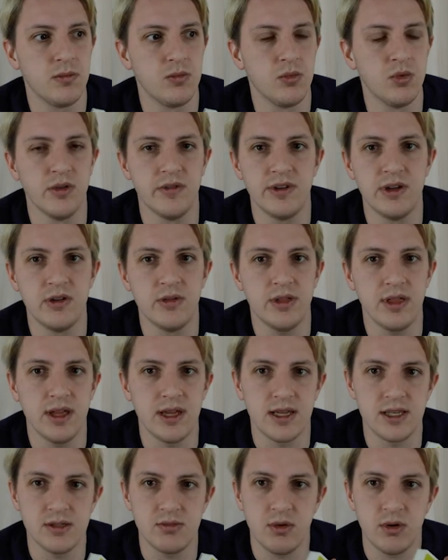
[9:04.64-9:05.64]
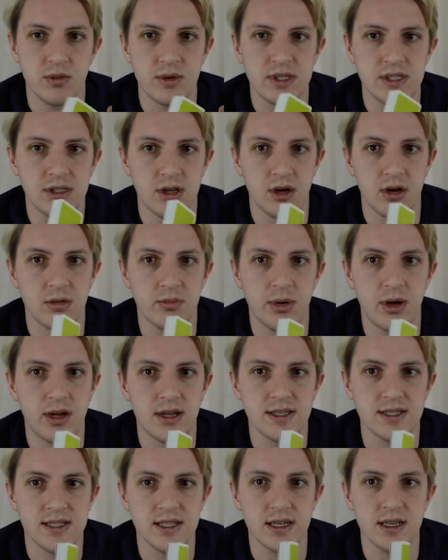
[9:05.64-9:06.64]
review things where we start
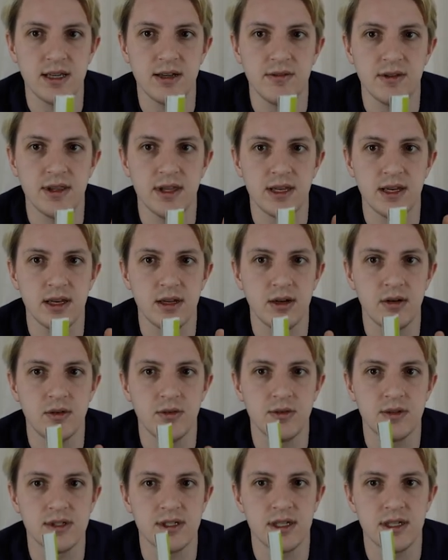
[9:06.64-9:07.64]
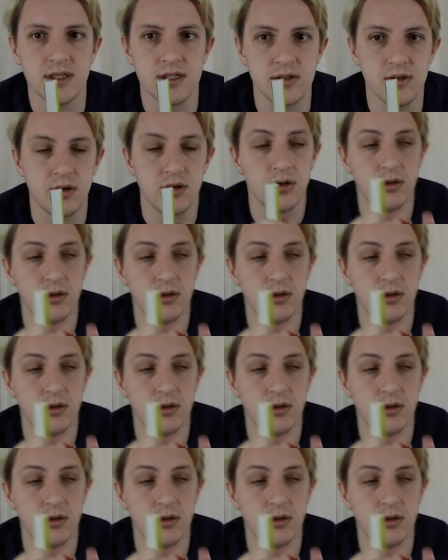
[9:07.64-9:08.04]
positive and then it goes into a